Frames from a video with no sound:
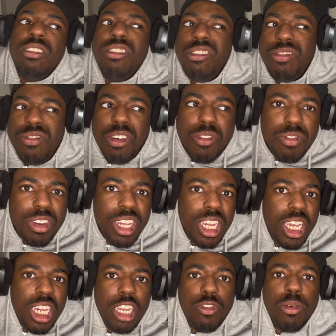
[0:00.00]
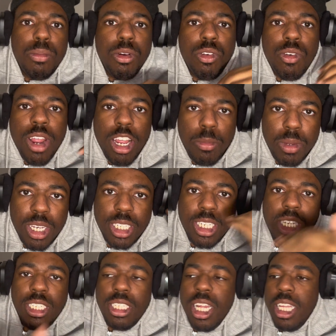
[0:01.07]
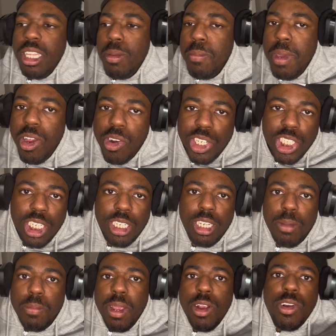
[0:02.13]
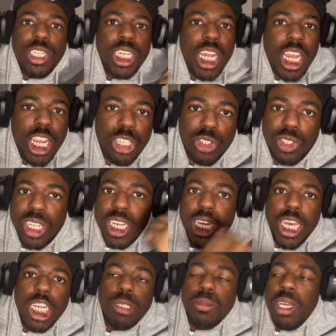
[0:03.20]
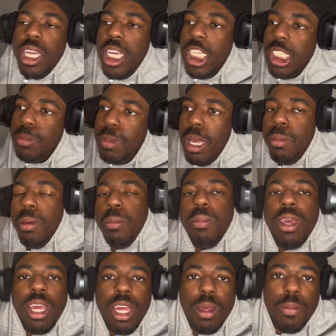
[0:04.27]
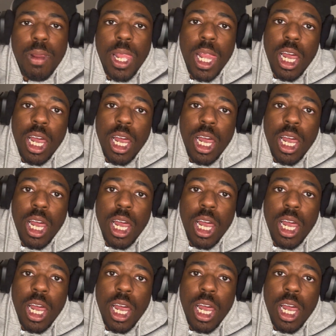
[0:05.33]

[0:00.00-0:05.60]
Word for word: 15, if I'm correct, because that's like the marriage, the marriage age or the engagement age. Bam, bam, bam.